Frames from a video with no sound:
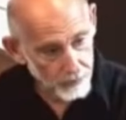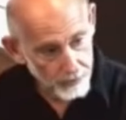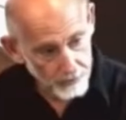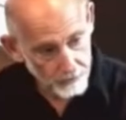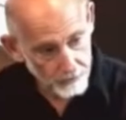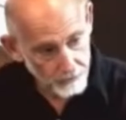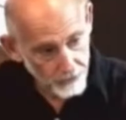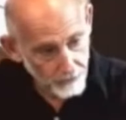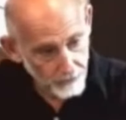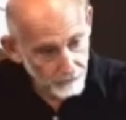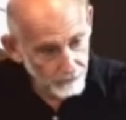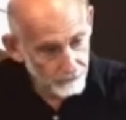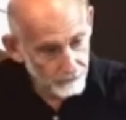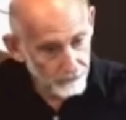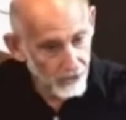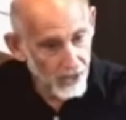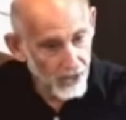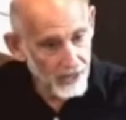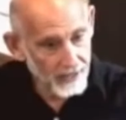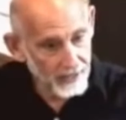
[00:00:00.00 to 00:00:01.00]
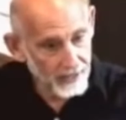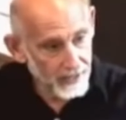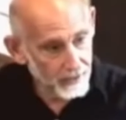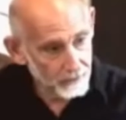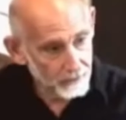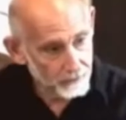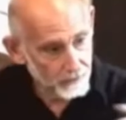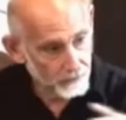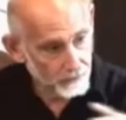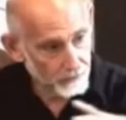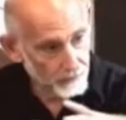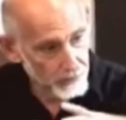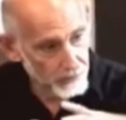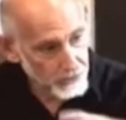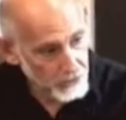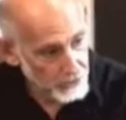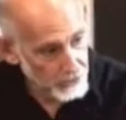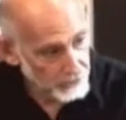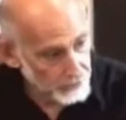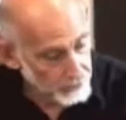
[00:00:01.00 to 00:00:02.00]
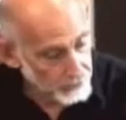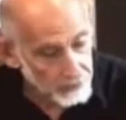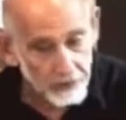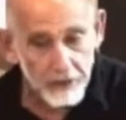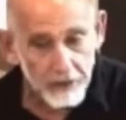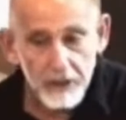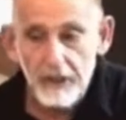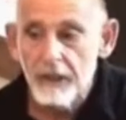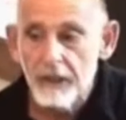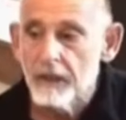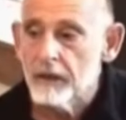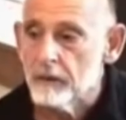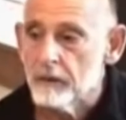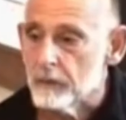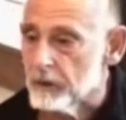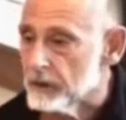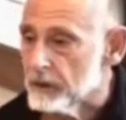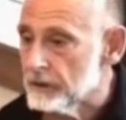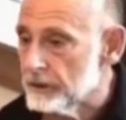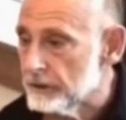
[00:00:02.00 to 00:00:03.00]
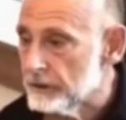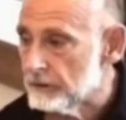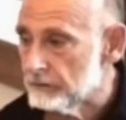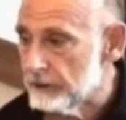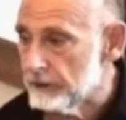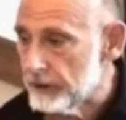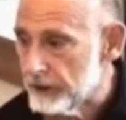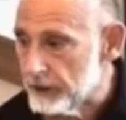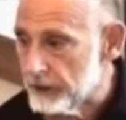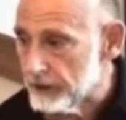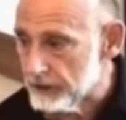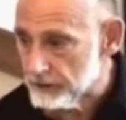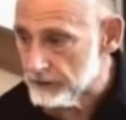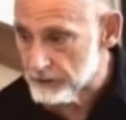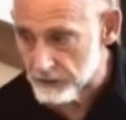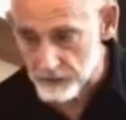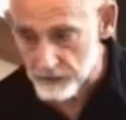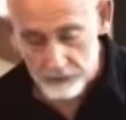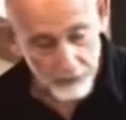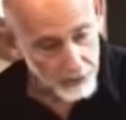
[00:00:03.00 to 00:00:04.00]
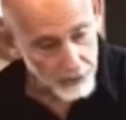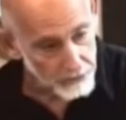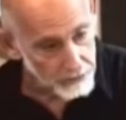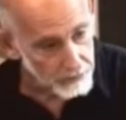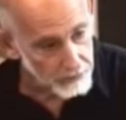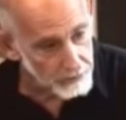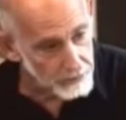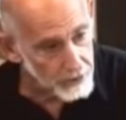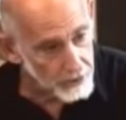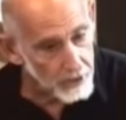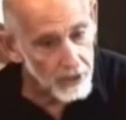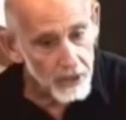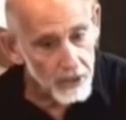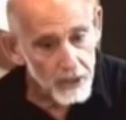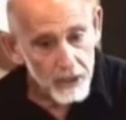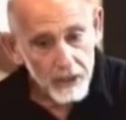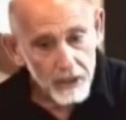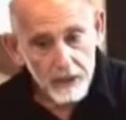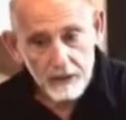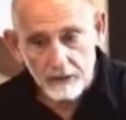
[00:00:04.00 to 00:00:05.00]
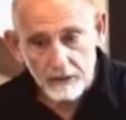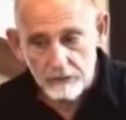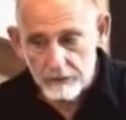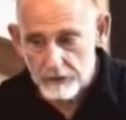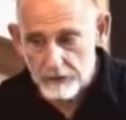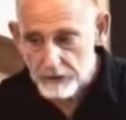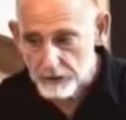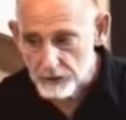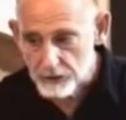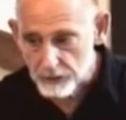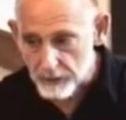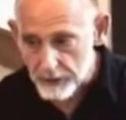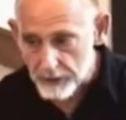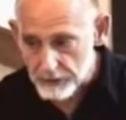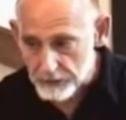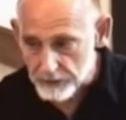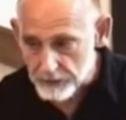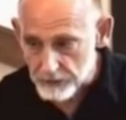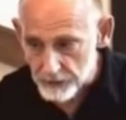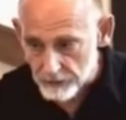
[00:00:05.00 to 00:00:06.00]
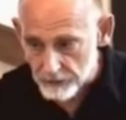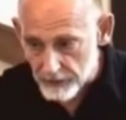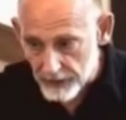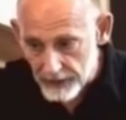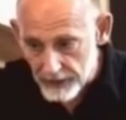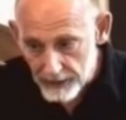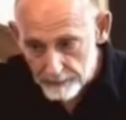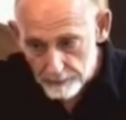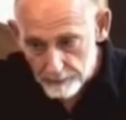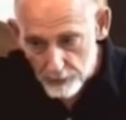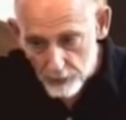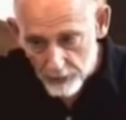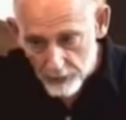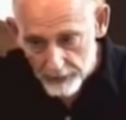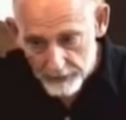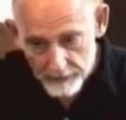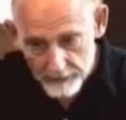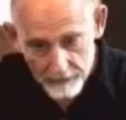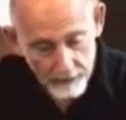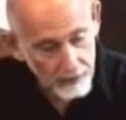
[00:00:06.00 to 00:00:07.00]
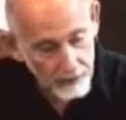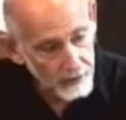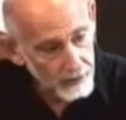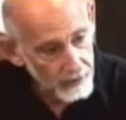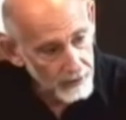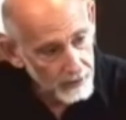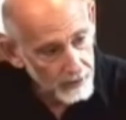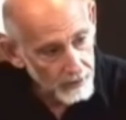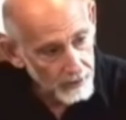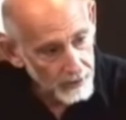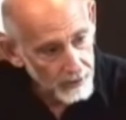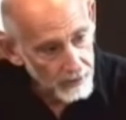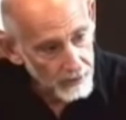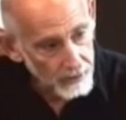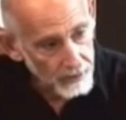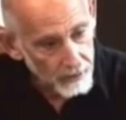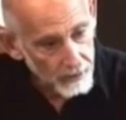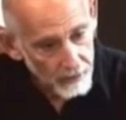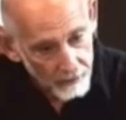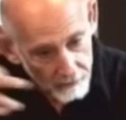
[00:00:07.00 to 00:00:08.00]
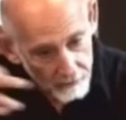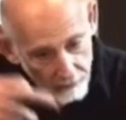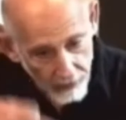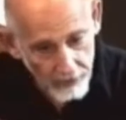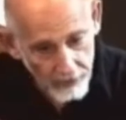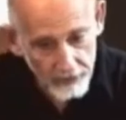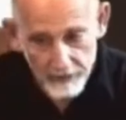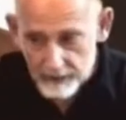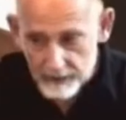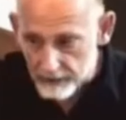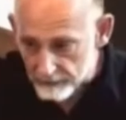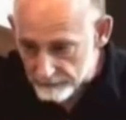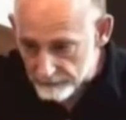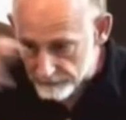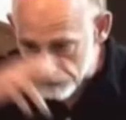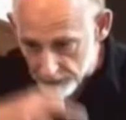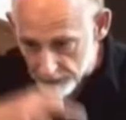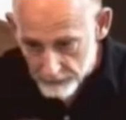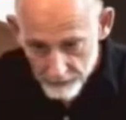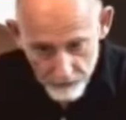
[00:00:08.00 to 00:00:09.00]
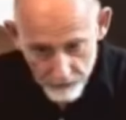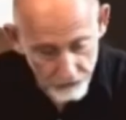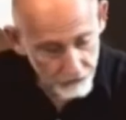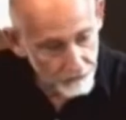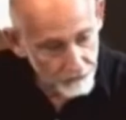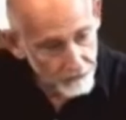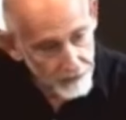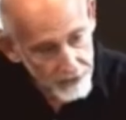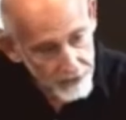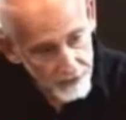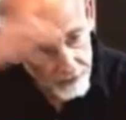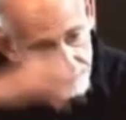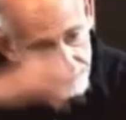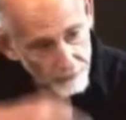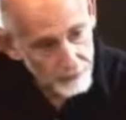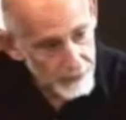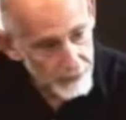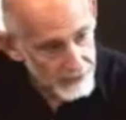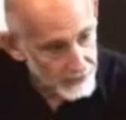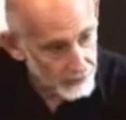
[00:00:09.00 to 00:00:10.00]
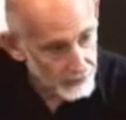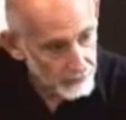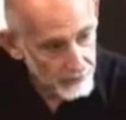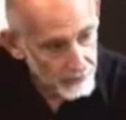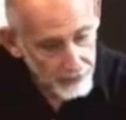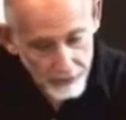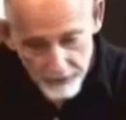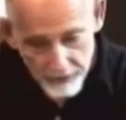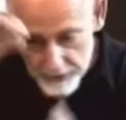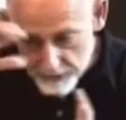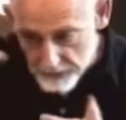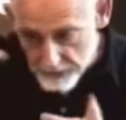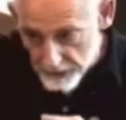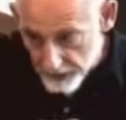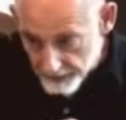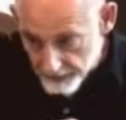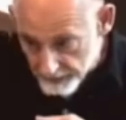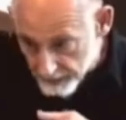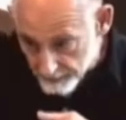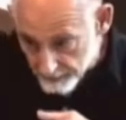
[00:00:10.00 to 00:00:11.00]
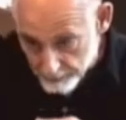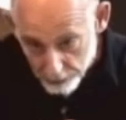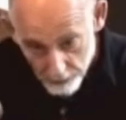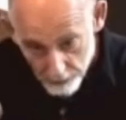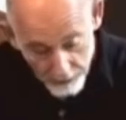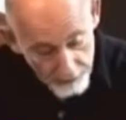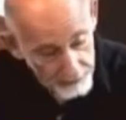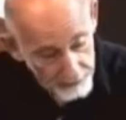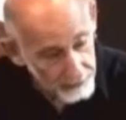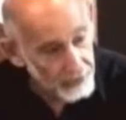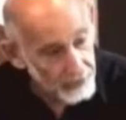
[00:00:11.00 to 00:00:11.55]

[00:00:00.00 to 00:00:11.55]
uh, stuff flying out from a center. What are the three uh, situations? The three situations are any point relative to the sphere of material inside that point